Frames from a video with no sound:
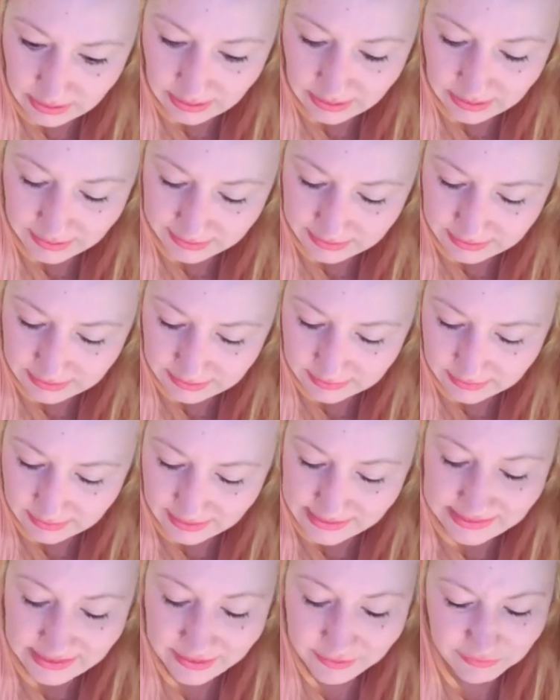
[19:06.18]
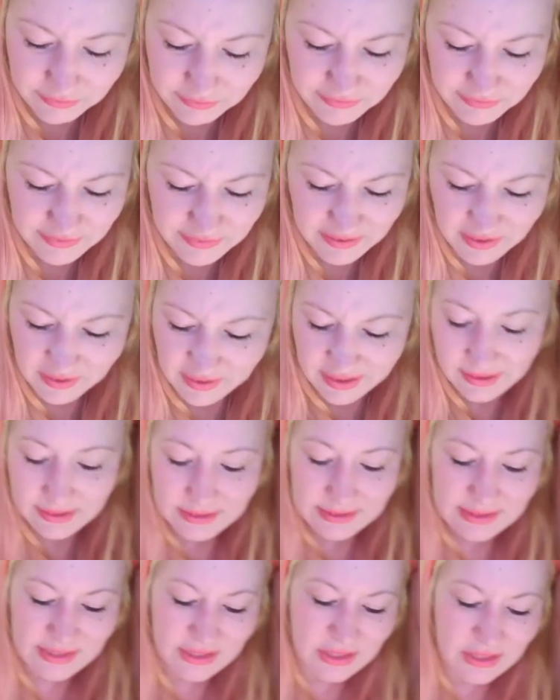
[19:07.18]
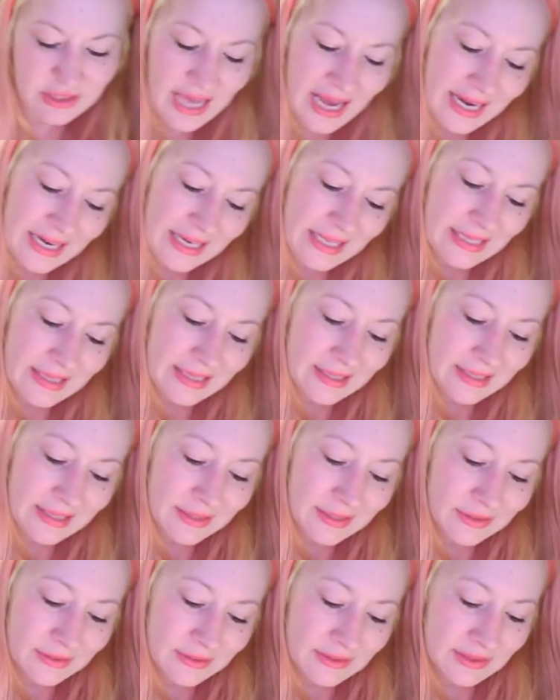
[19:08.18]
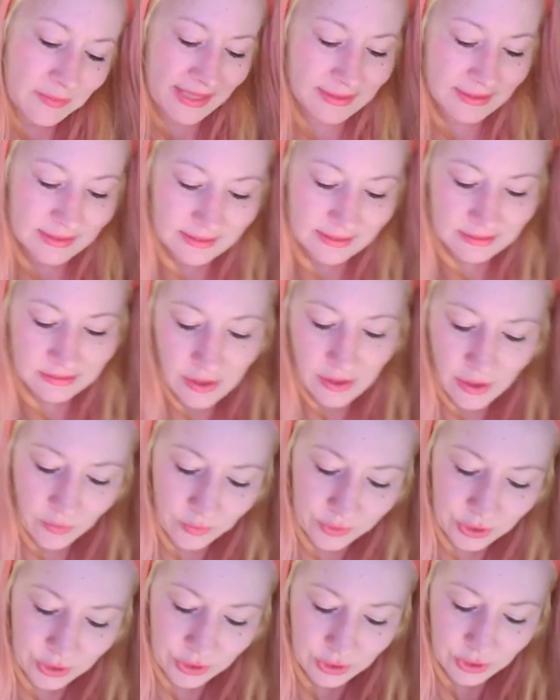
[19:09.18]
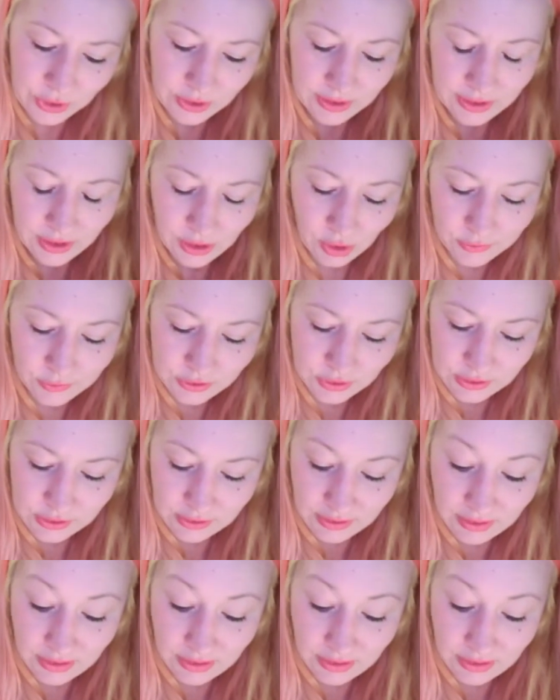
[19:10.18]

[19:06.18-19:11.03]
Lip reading: they're tiny little spaces when you get closer to the left side of your paper.